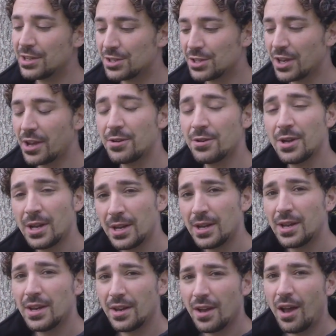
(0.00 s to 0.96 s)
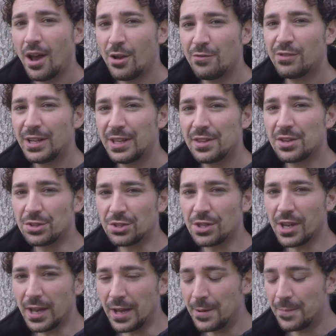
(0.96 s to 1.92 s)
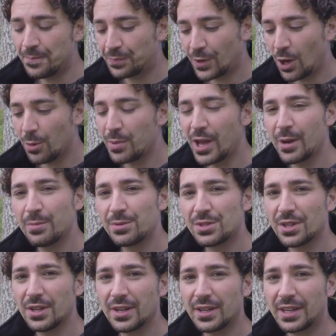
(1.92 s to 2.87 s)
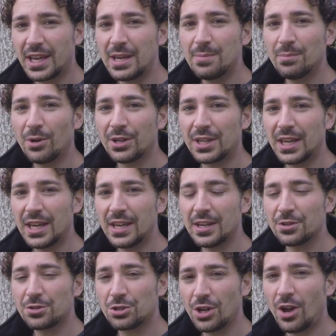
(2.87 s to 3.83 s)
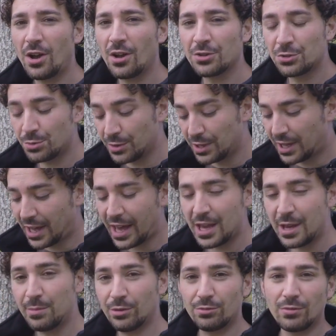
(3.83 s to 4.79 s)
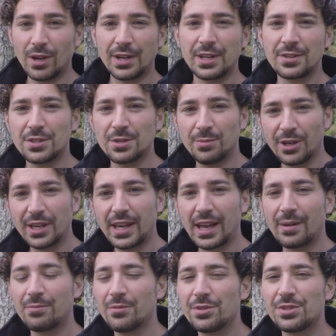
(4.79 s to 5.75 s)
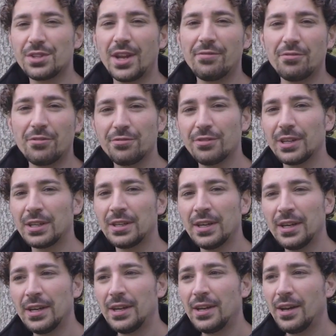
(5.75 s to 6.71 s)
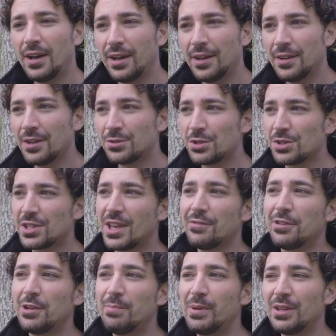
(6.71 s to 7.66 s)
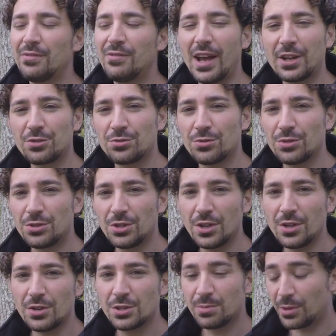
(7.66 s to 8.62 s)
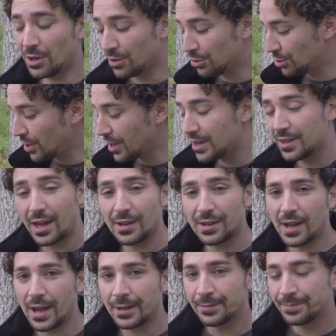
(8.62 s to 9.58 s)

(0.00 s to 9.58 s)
So hopefully this year I'll be able to keep my gear charged with a cable running to my cameras and everything, and just give it a bit of extra juice. But I'll show you that now.